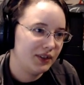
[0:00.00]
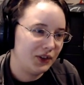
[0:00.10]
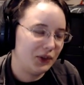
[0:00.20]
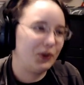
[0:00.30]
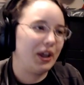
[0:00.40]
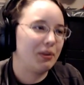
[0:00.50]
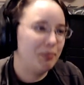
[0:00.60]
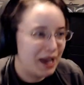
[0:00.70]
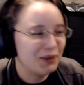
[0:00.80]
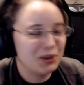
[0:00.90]
So there's that...
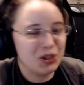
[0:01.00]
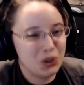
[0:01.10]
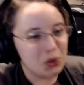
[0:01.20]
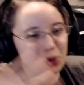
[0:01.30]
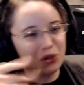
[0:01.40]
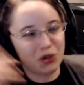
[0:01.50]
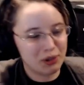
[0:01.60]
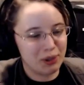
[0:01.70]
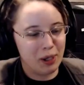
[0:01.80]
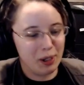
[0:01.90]
like huge
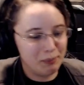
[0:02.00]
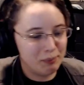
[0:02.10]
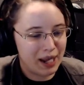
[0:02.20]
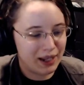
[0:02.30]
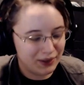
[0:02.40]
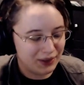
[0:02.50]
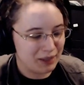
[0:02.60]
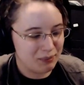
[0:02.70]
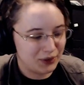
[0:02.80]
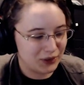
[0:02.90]
like
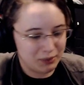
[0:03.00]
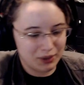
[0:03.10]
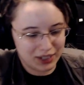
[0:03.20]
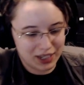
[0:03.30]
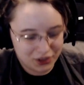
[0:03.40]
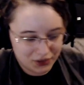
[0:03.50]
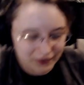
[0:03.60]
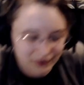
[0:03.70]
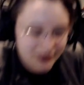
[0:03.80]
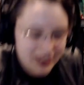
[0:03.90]

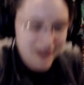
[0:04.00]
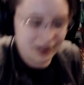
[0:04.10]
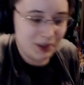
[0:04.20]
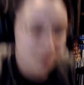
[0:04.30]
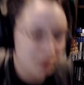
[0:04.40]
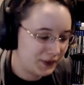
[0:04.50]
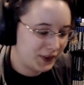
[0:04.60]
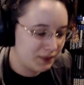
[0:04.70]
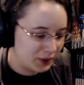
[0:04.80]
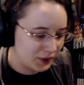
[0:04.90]
miscommunications on that and
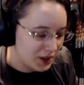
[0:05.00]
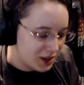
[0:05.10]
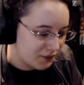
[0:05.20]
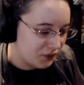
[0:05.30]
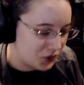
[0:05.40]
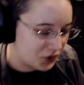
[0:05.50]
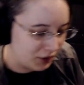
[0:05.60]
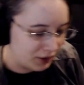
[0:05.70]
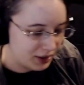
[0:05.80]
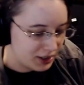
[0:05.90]
misgivings for
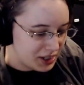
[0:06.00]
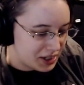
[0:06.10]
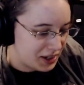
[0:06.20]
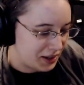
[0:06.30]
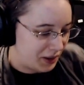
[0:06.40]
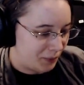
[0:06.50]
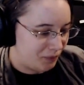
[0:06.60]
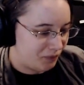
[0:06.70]
sure. Yeah.